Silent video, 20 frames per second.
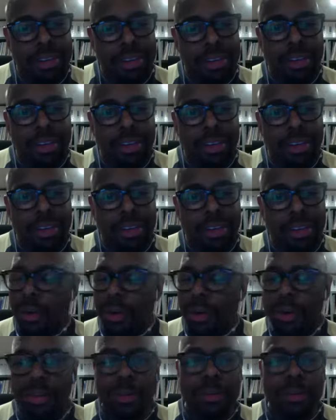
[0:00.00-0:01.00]
it's
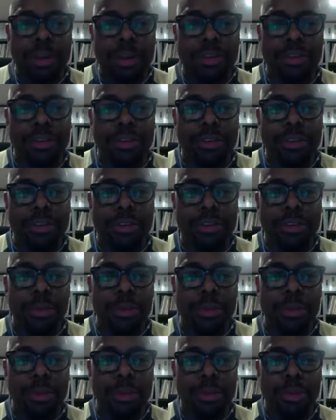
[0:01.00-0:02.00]
always a pleasure to speak with
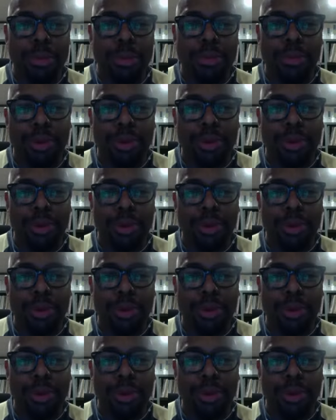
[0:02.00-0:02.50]
you, my friend.